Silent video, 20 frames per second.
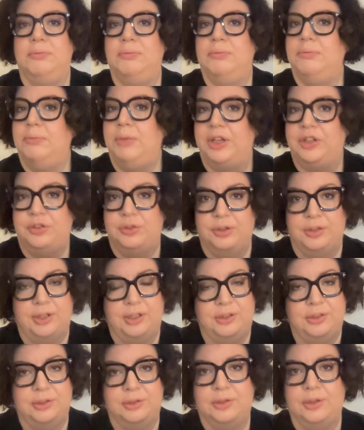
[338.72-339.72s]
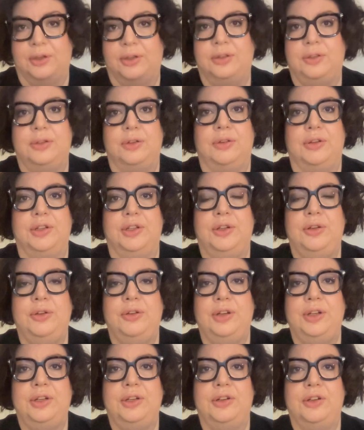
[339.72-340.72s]
make sure that you talk to your
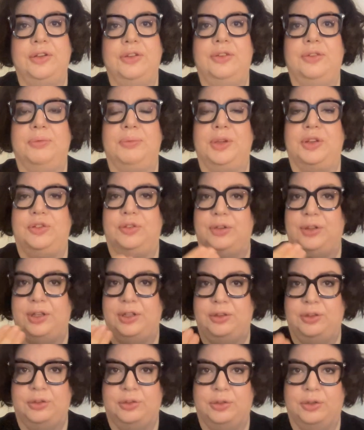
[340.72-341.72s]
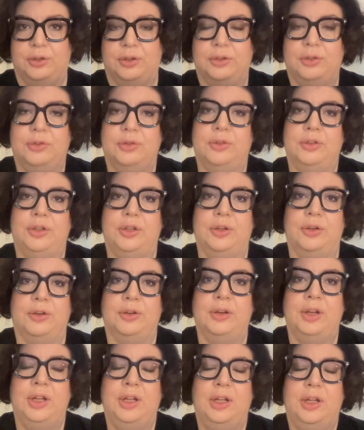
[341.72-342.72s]
curators, make sure that you talk to
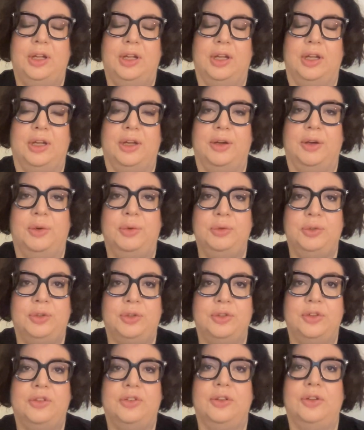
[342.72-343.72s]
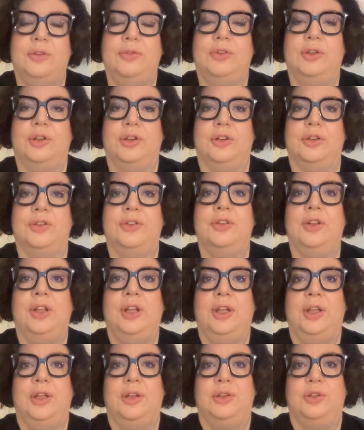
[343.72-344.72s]
your own conservators,
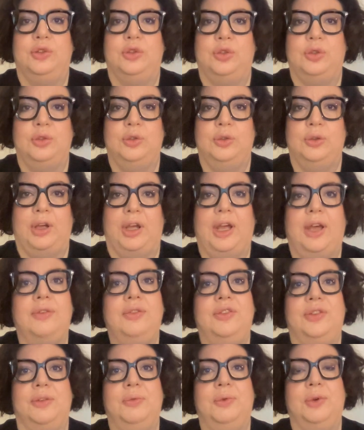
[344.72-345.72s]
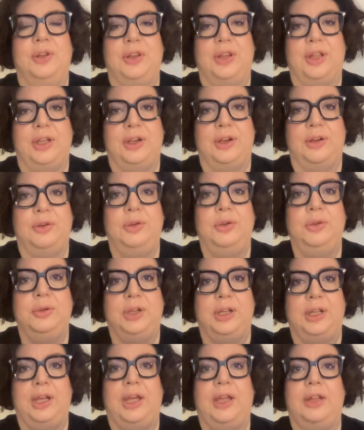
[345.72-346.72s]
to have someone there who
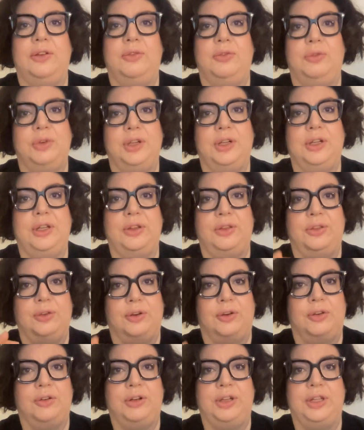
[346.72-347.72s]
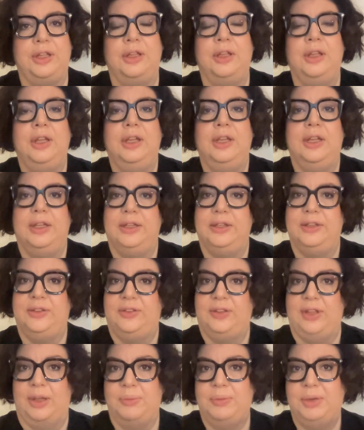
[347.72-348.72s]
can really thoroughly
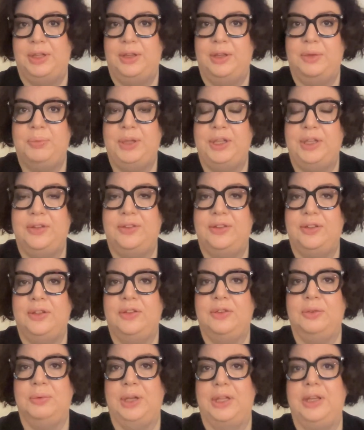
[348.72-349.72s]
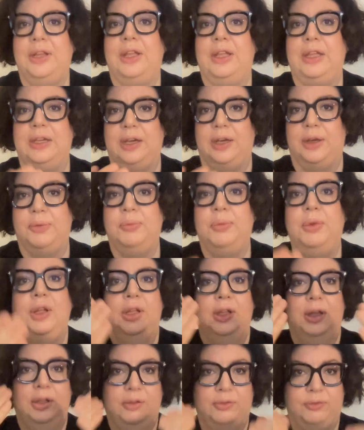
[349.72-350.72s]
examine the pieces when they come
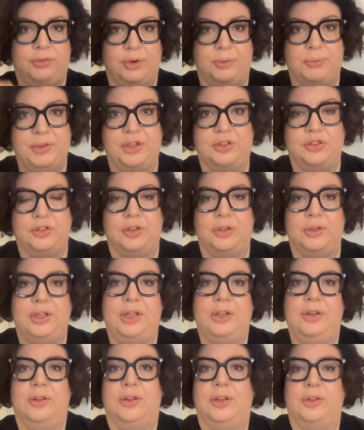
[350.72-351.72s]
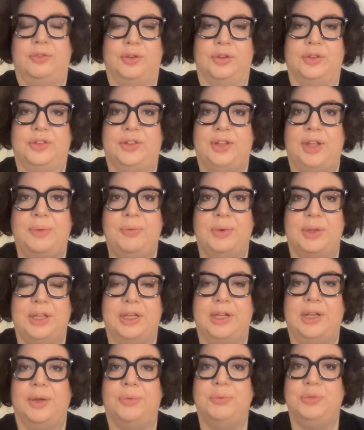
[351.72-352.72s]
from their journey on their first step, when
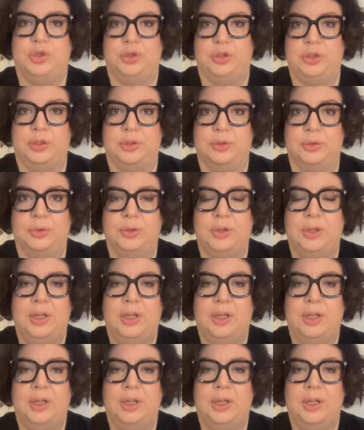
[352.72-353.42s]
they come to you.